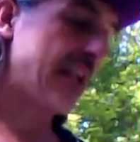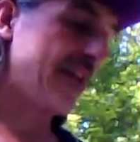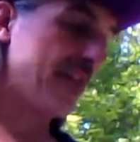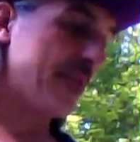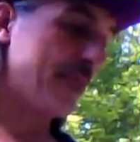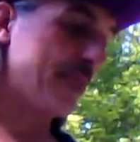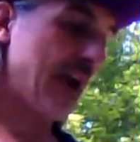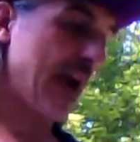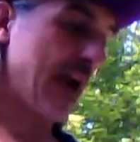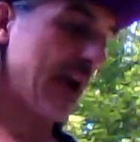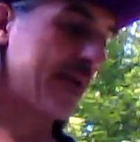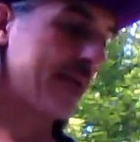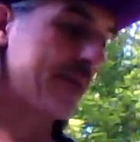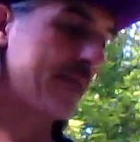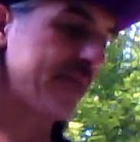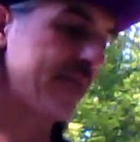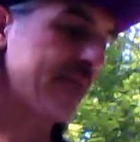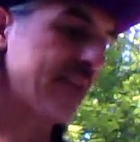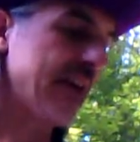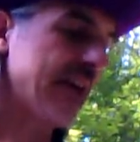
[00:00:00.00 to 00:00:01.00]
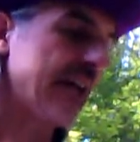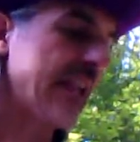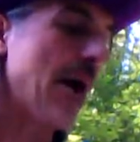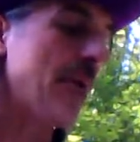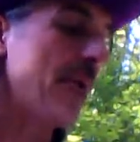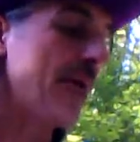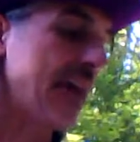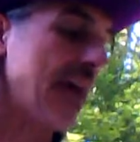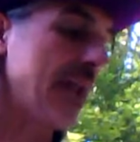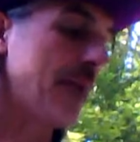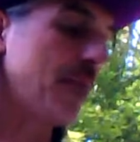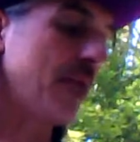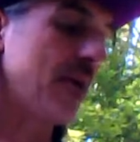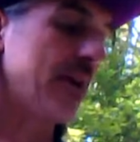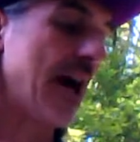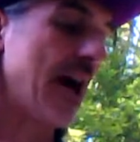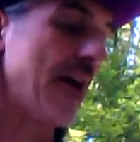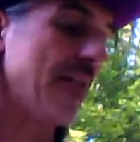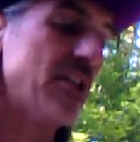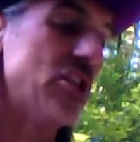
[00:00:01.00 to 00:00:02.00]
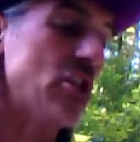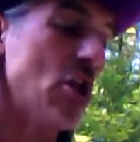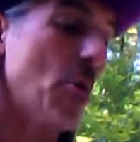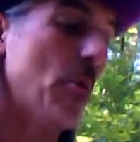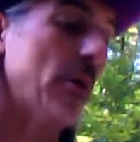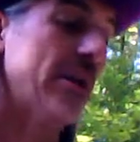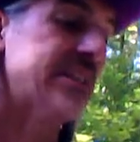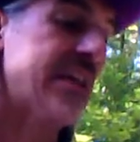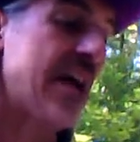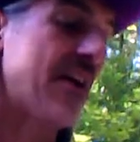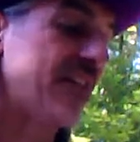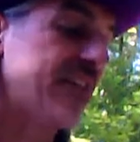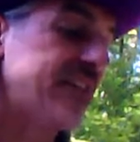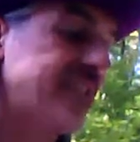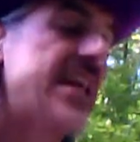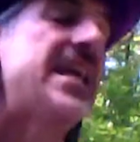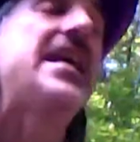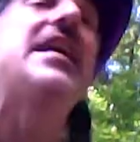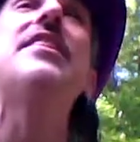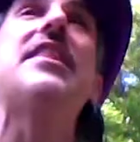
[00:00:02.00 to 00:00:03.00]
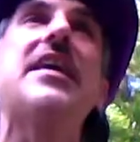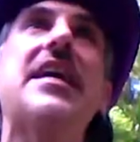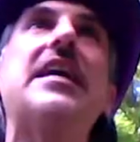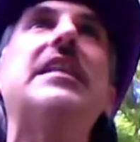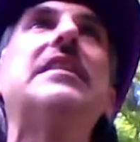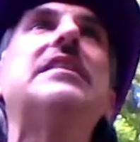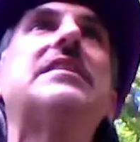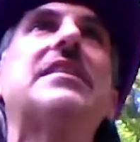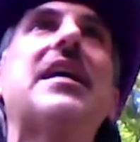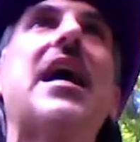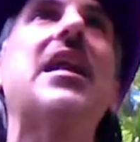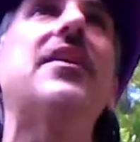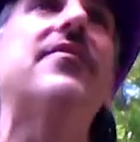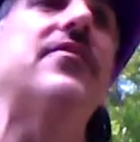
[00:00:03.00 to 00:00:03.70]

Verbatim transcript: the brick? And I would then point out that no one has ever seen the inside of a